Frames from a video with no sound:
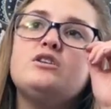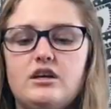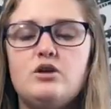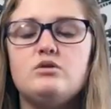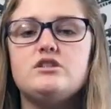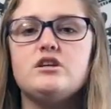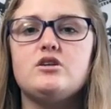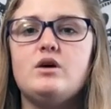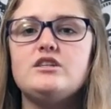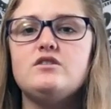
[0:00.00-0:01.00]
It was a
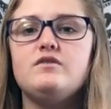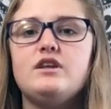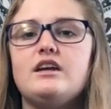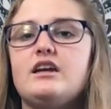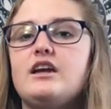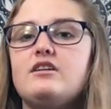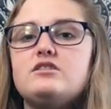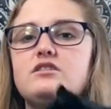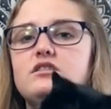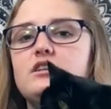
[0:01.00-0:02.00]
question for like a
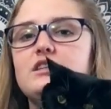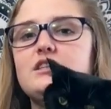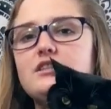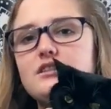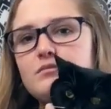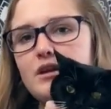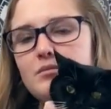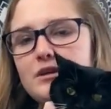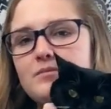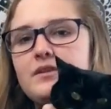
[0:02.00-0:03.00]
character attendant
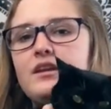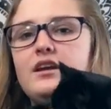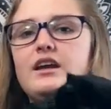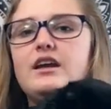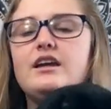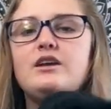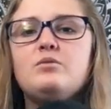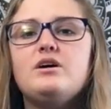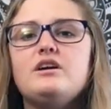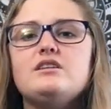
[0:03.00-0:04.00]
maybe, and
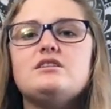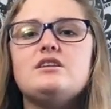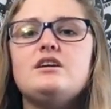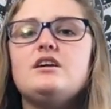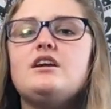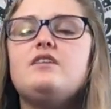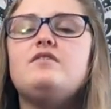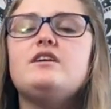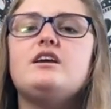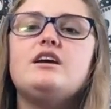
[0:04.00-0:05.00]
it was,
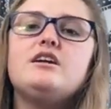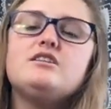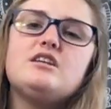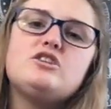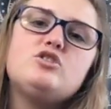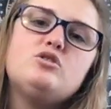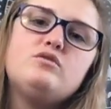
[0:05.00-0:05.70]
if a kid is like too